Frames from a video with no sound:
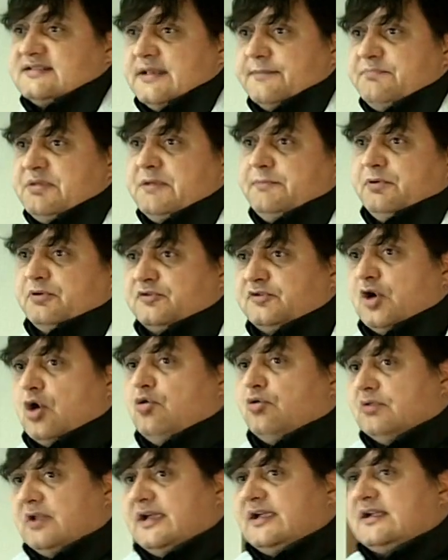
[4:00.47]
that people
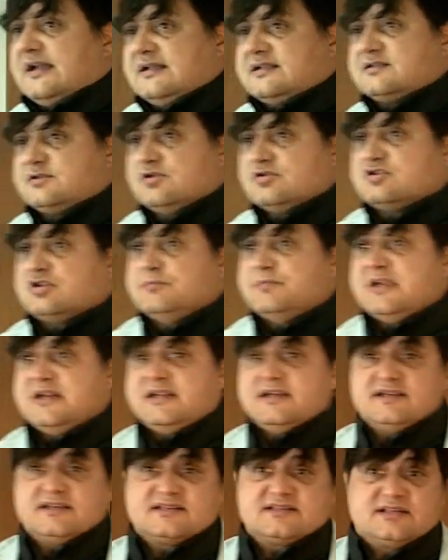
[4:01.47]
don't like on social
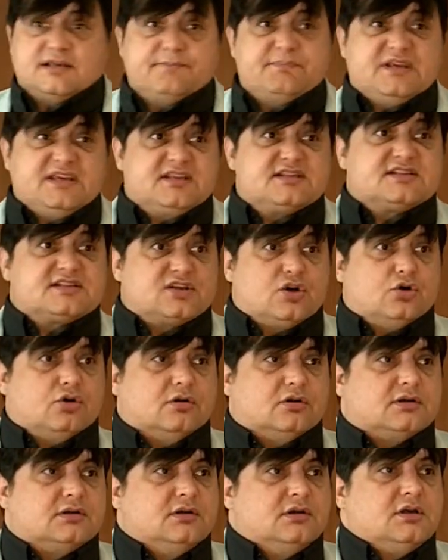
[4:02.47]
media is to be
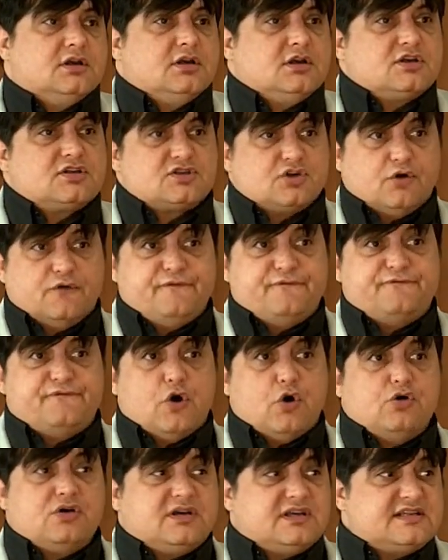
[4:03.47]
sold. So
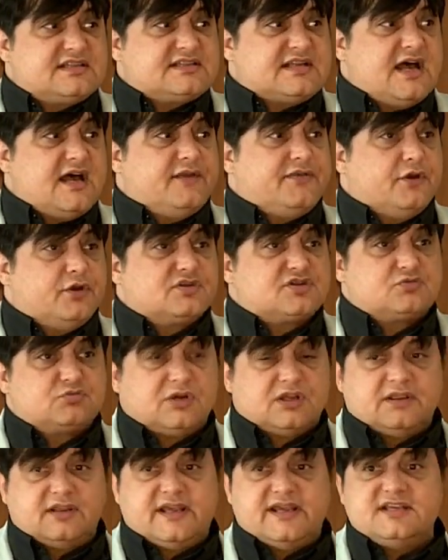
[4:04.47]
focus on those
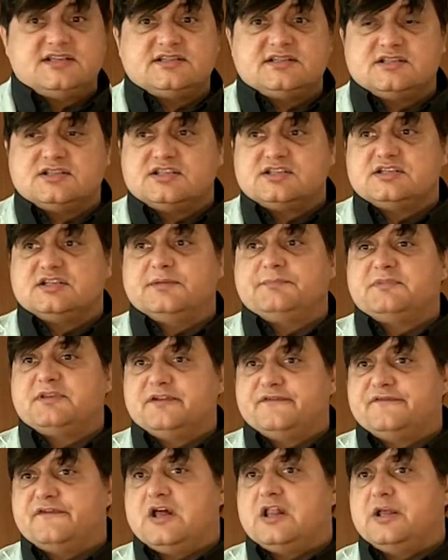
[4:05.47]
relationship
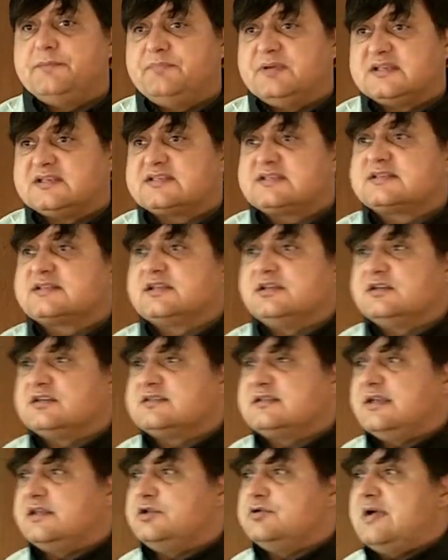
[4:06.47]
developing skills
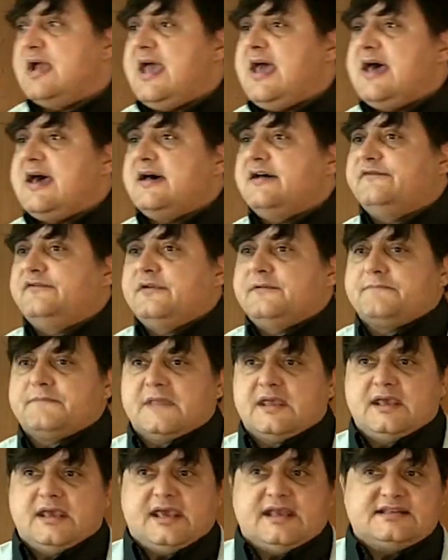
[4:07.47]
that you have
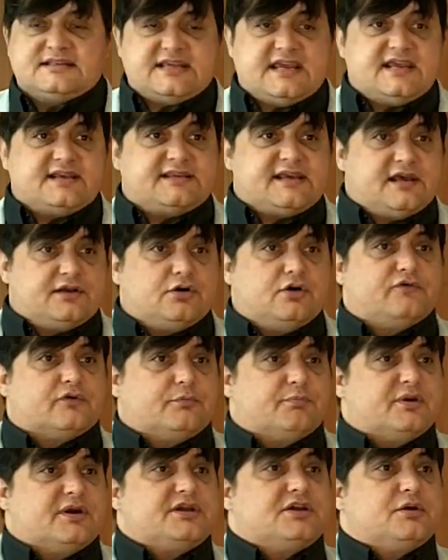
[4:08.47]
and take that over.
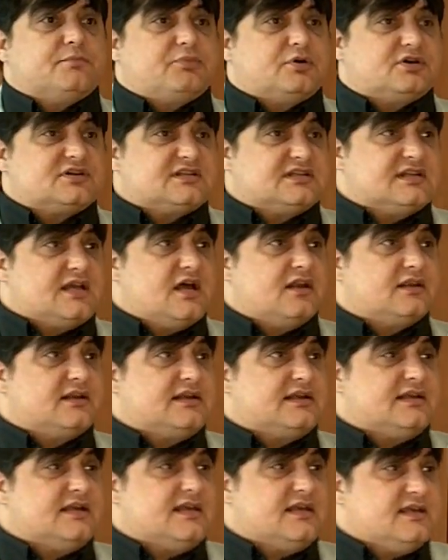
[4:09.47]
Bring your
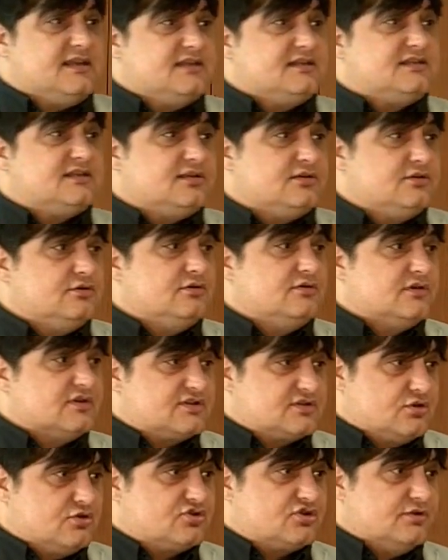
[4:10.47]
personality into the
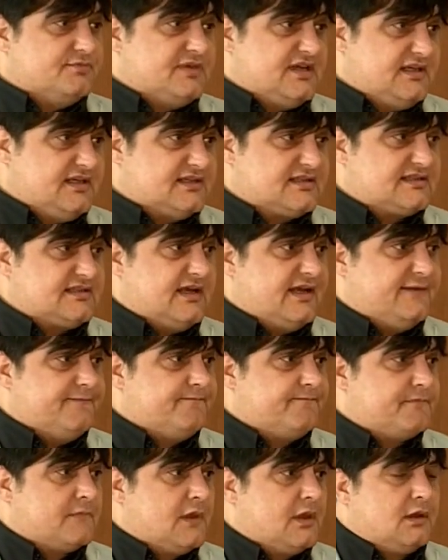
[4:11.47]
social media side.
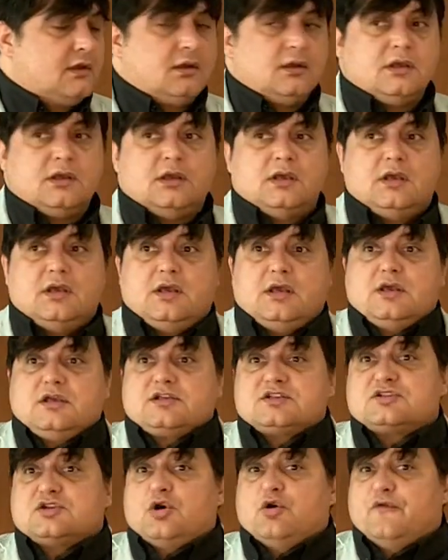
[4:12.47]

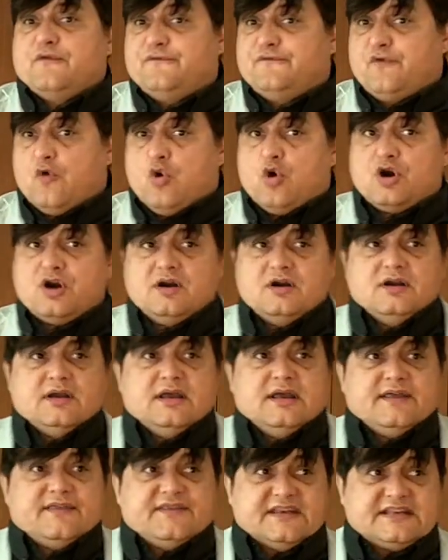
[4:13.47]
So for
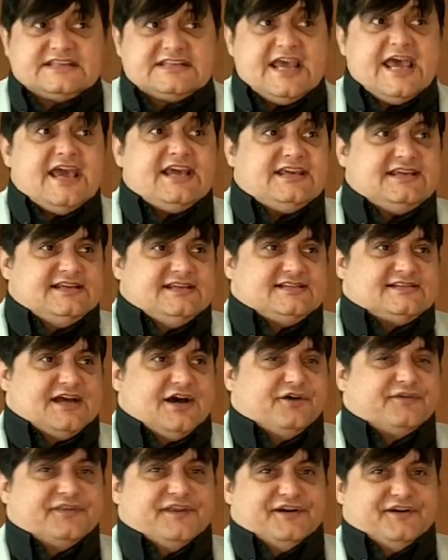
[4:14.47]
the techies
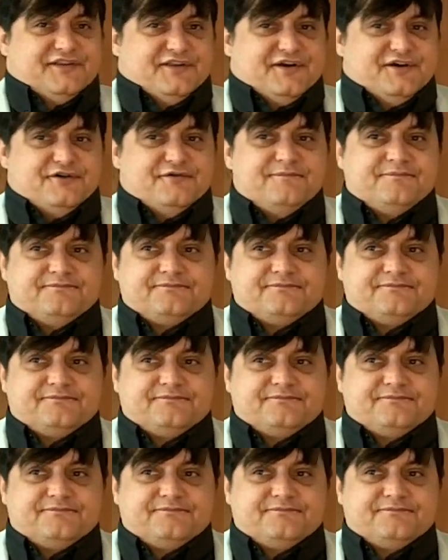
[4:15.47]
out there though,